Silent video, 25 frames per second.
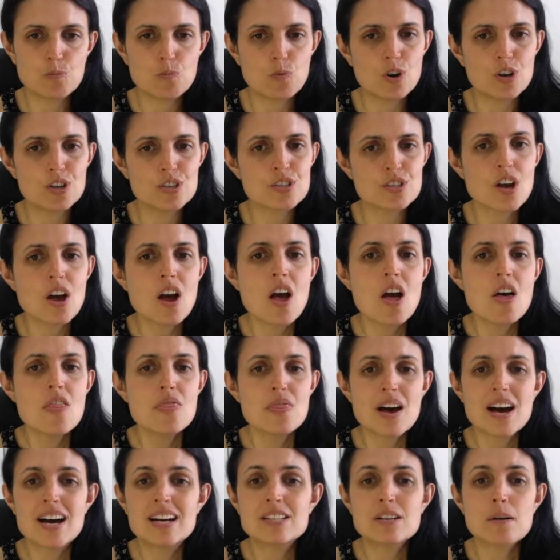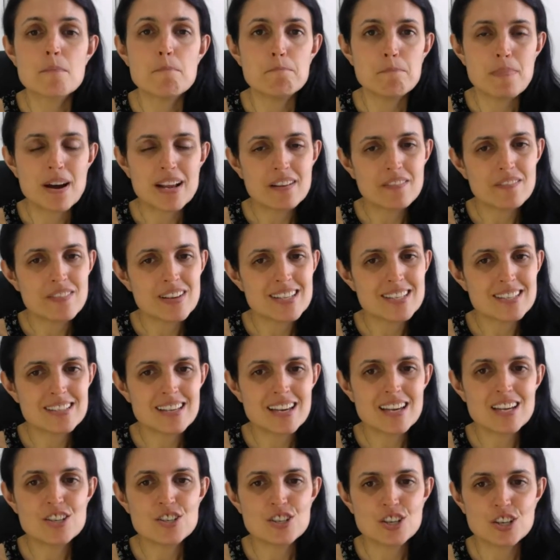was that
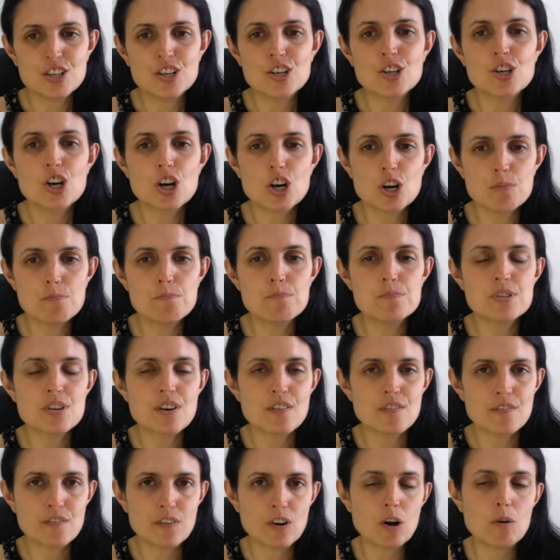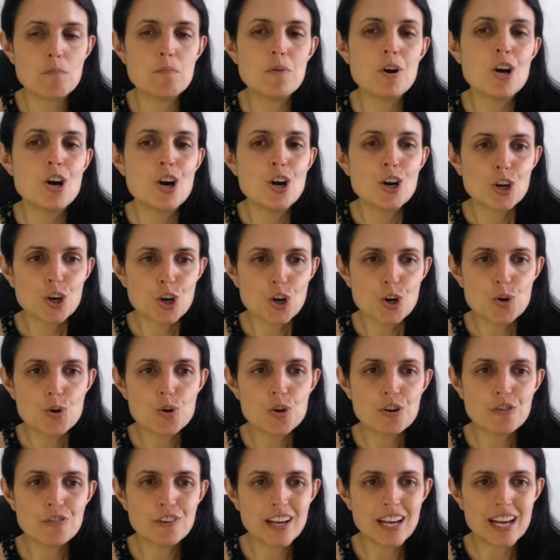manifestation comes from
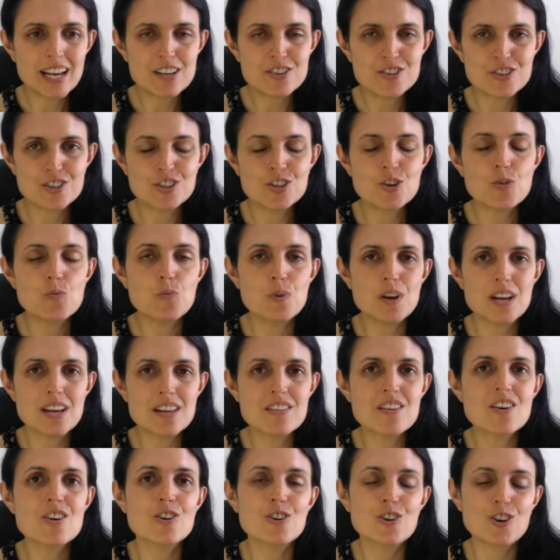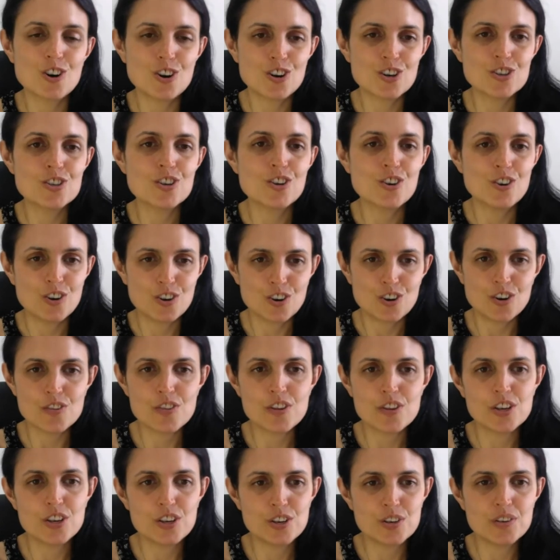co-creation with God or
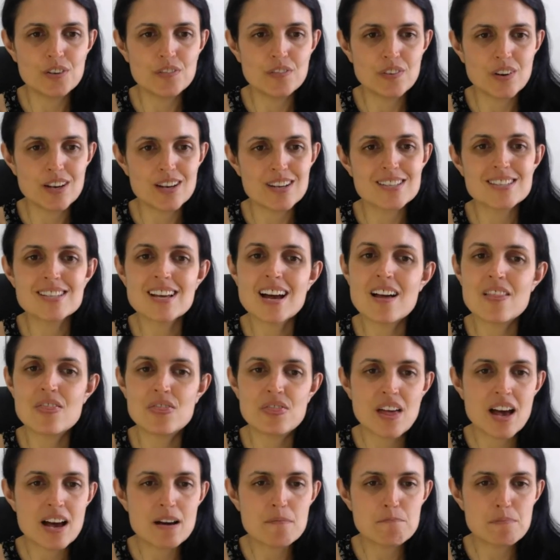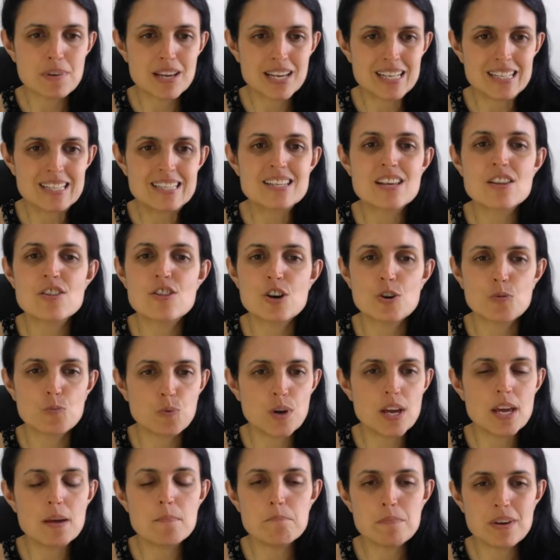the universe, and that means that
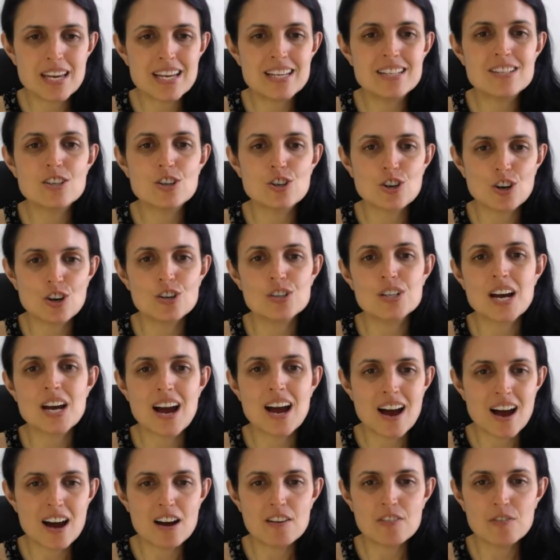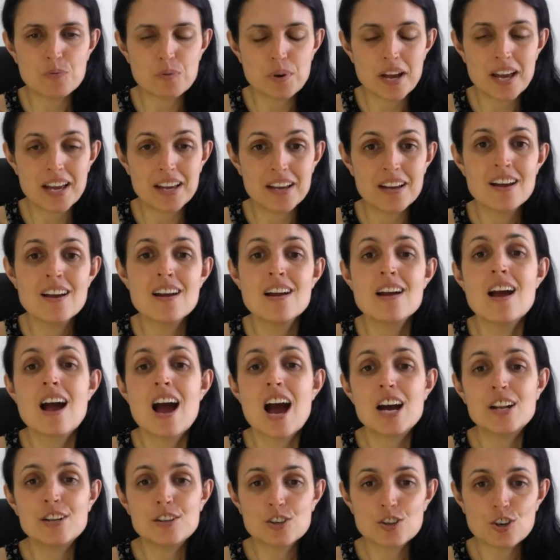we meet God halfway
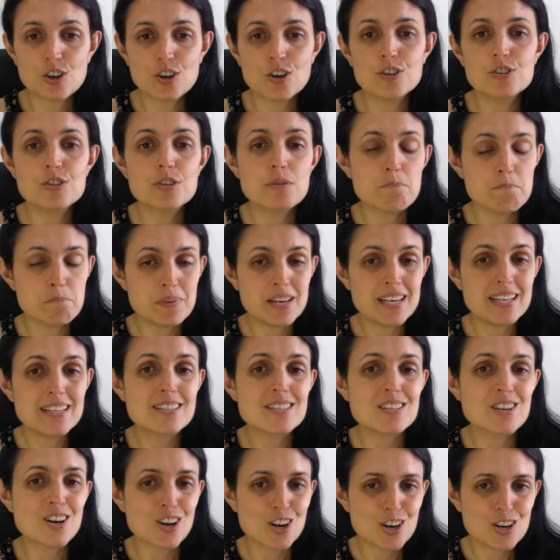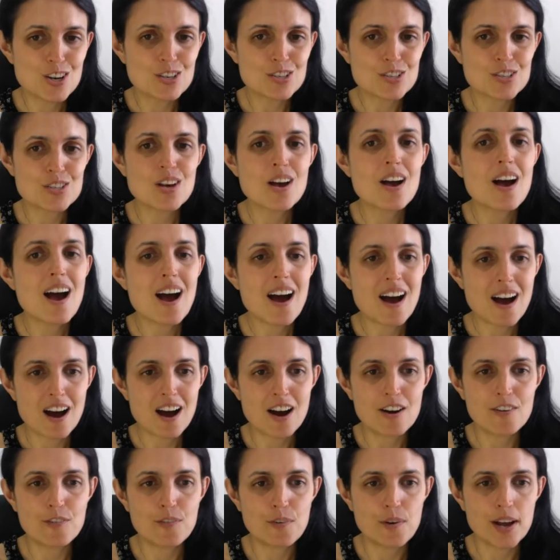and God meets us
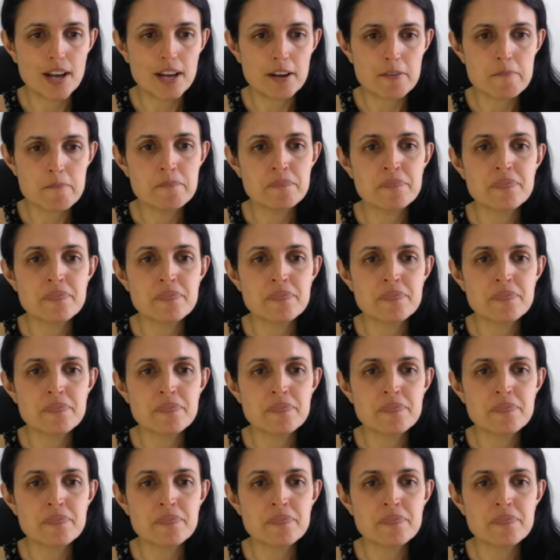halfway.